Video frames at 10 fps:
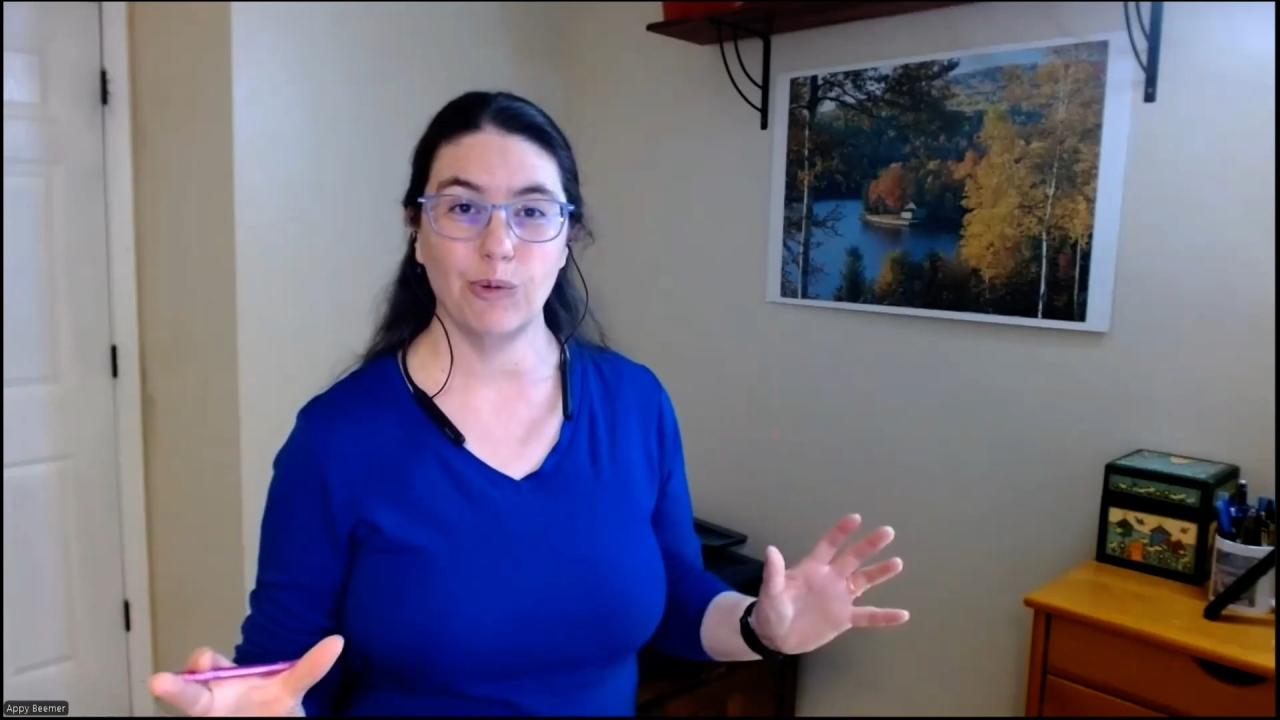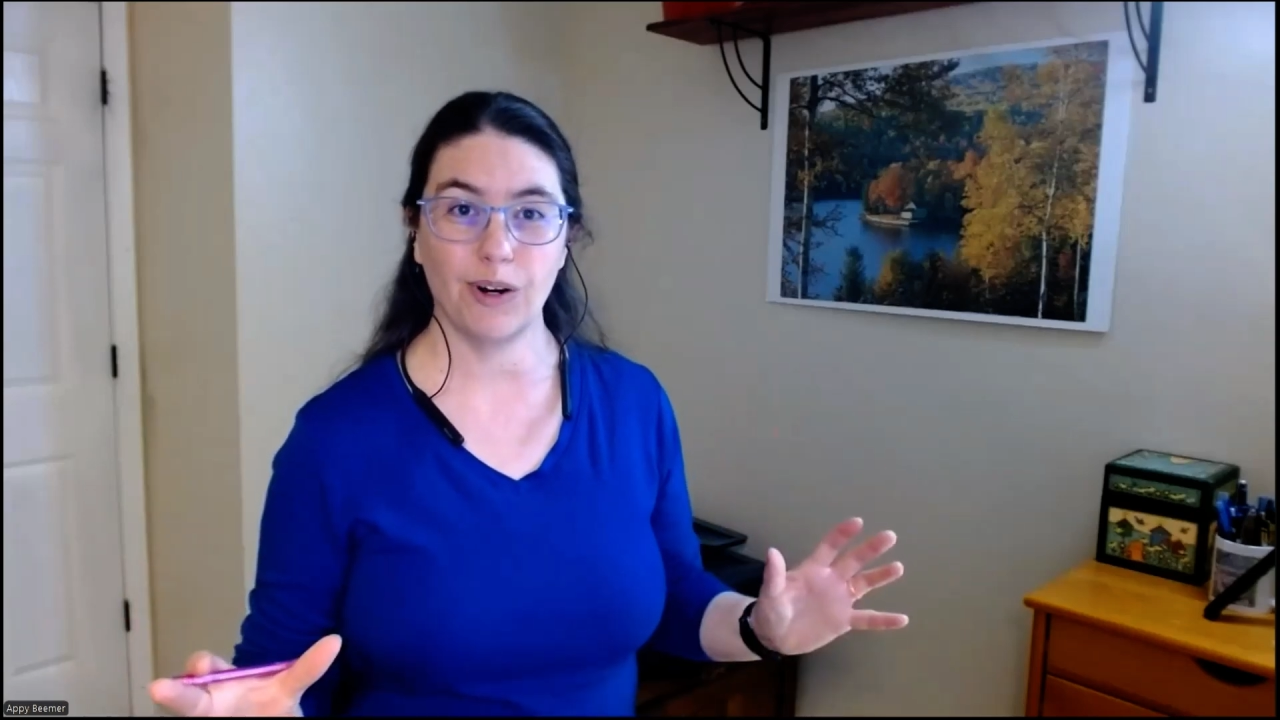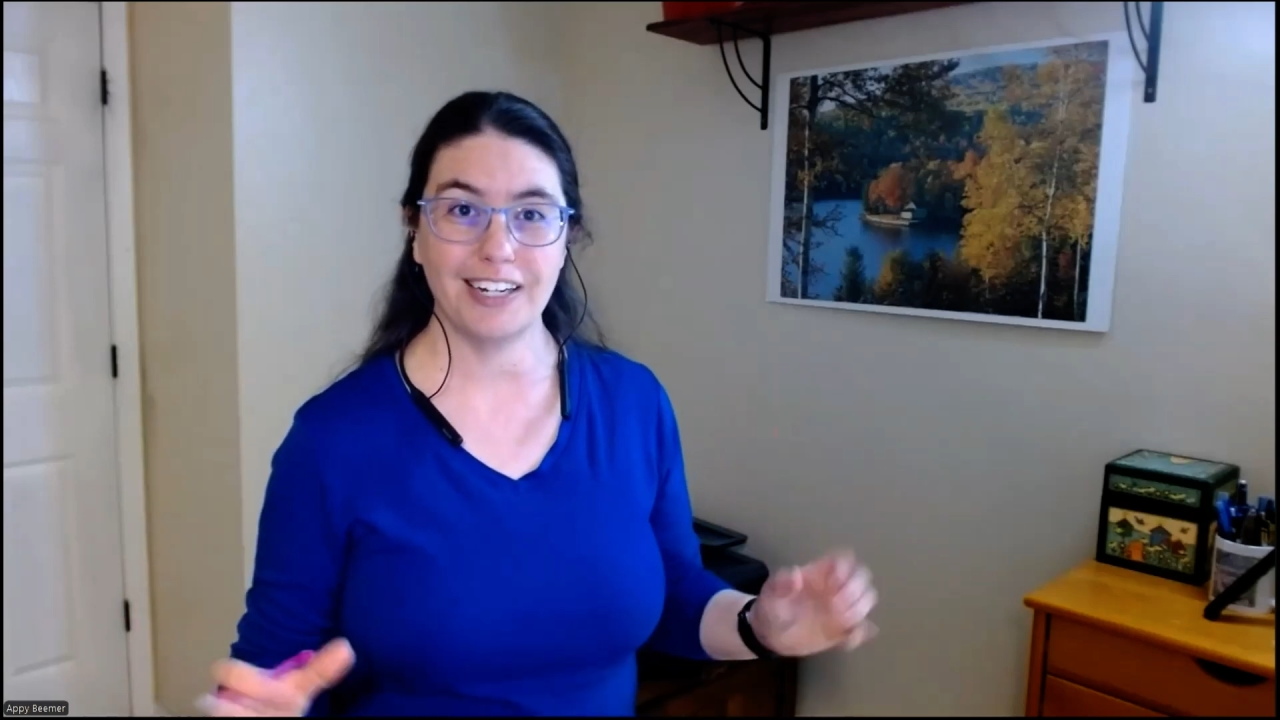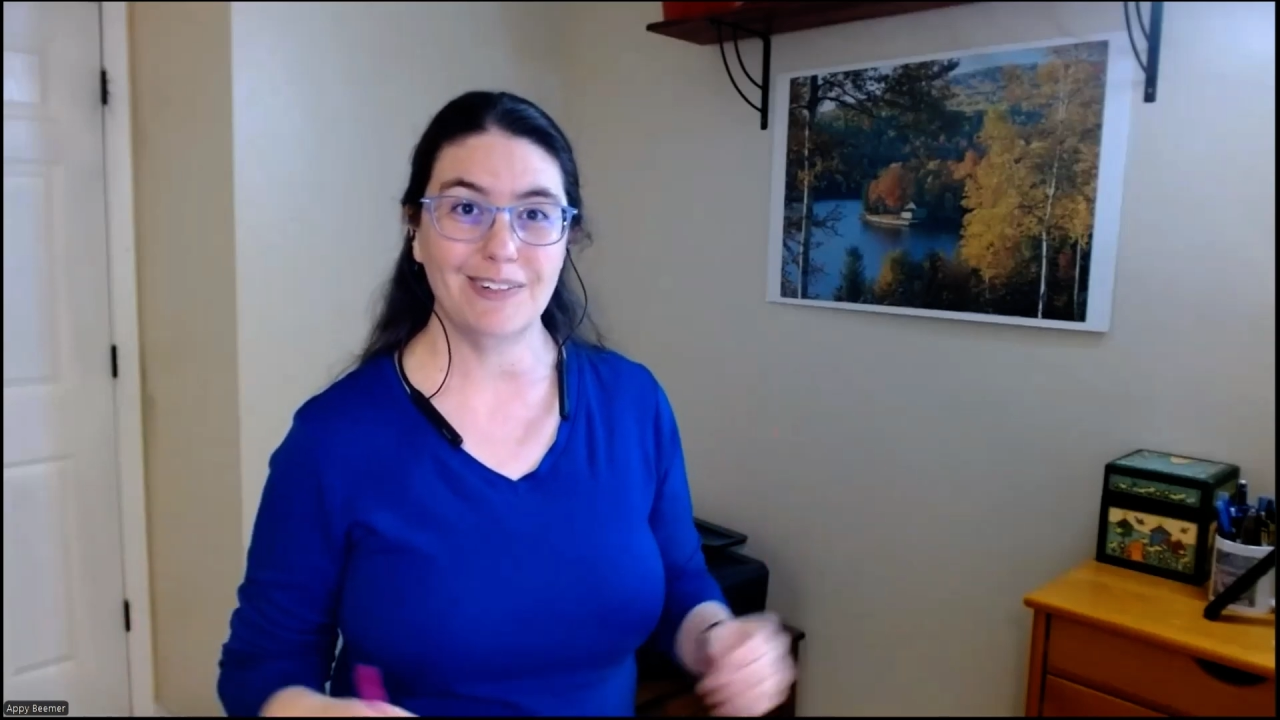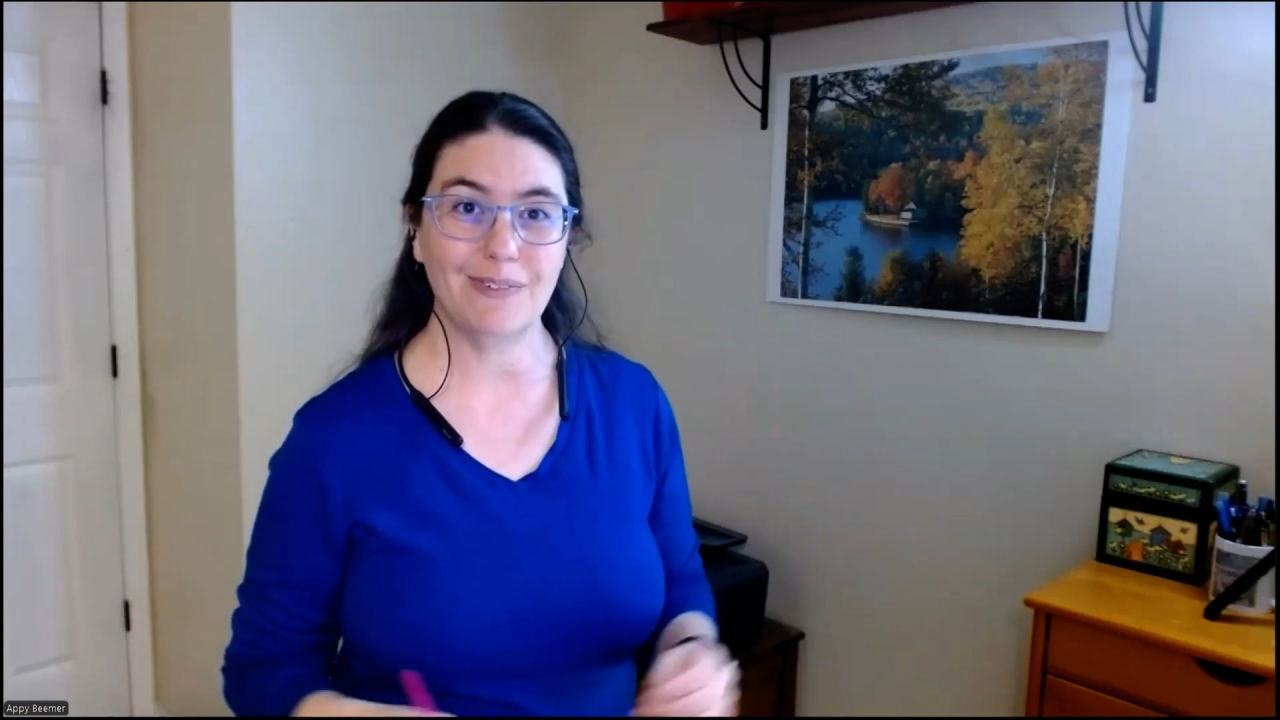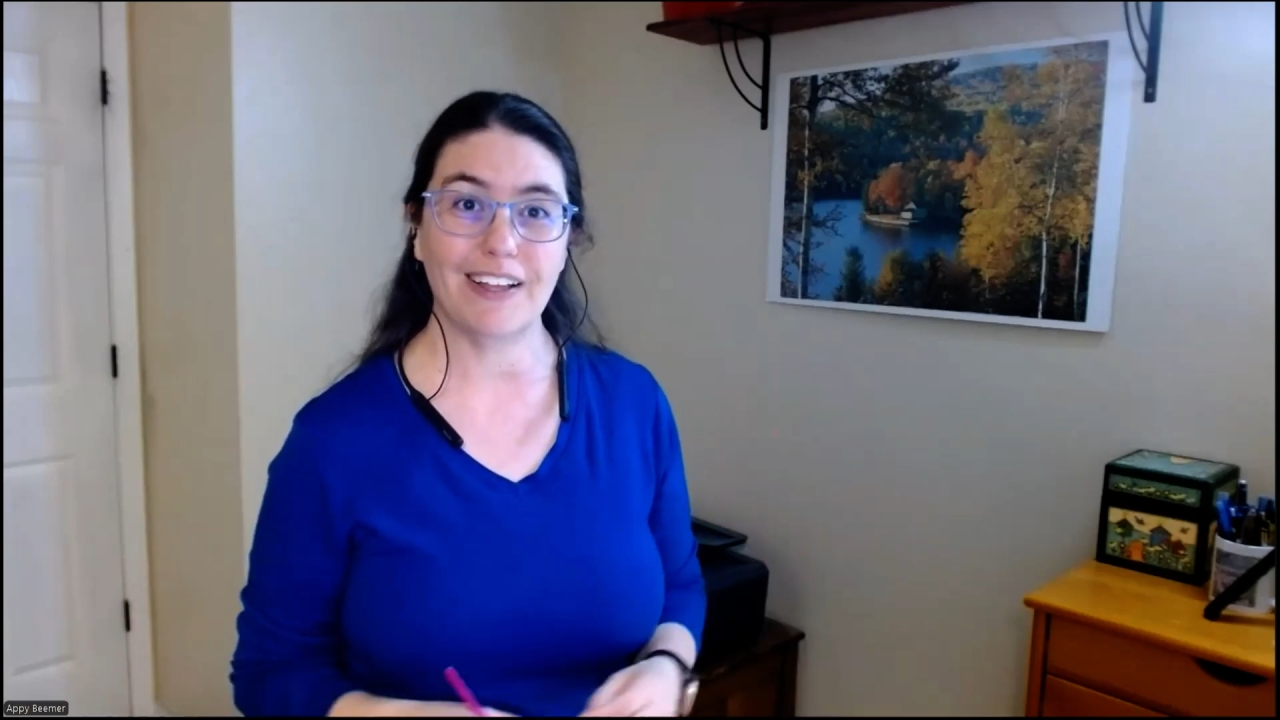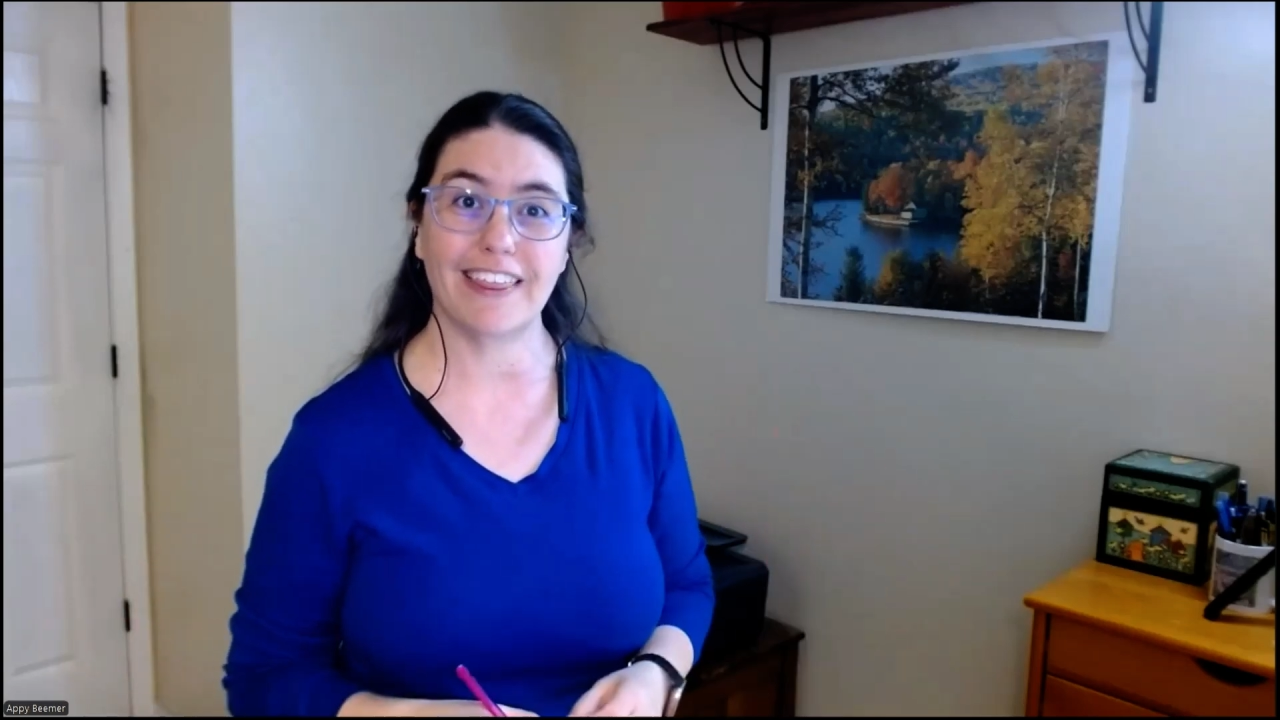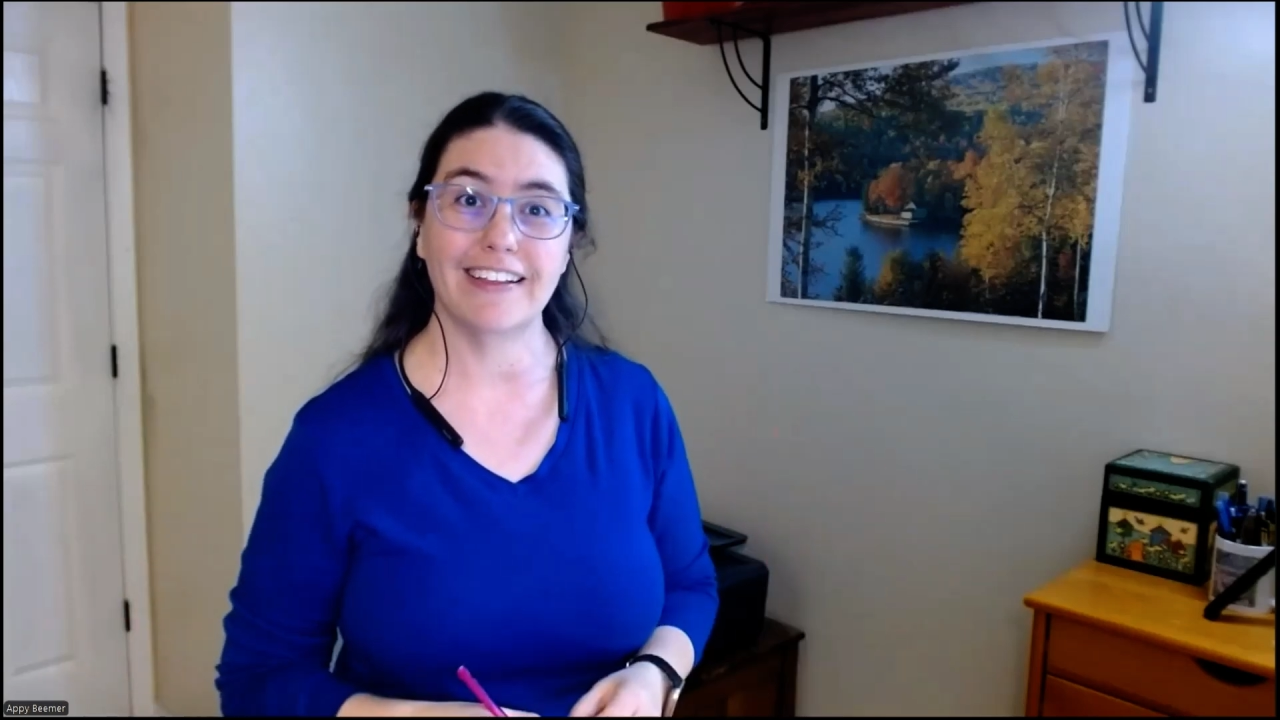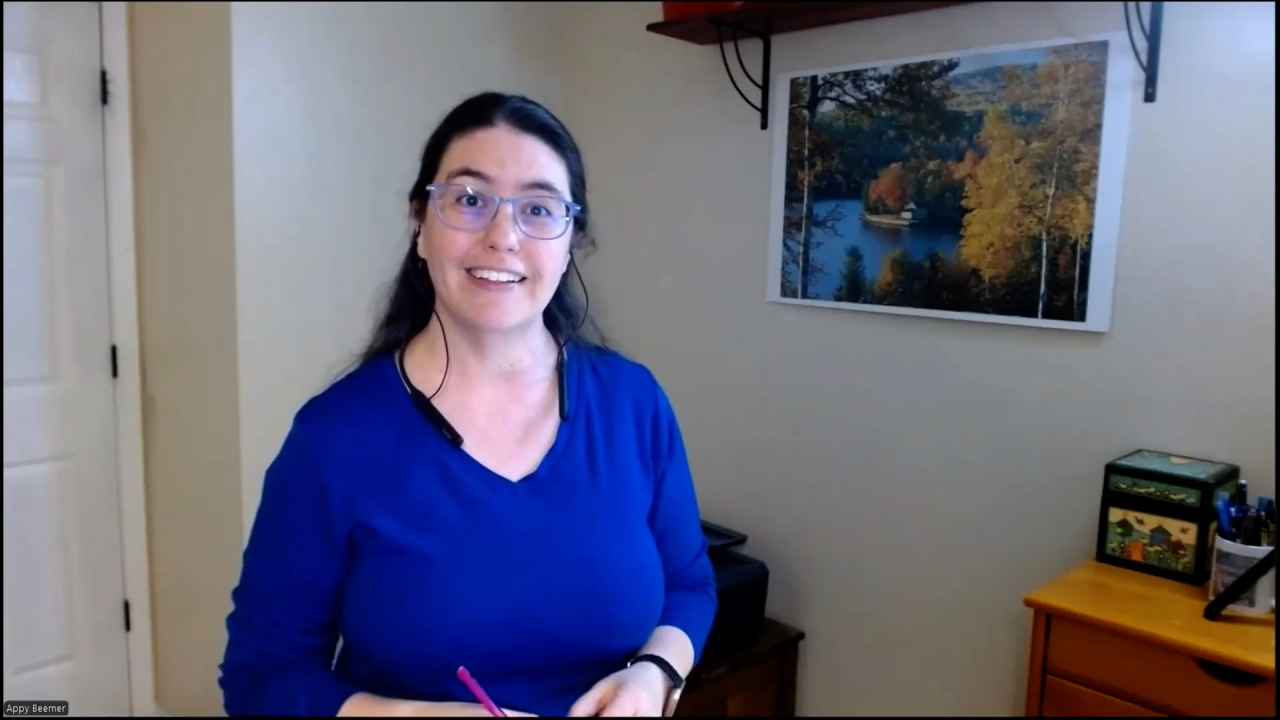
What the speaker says: working with,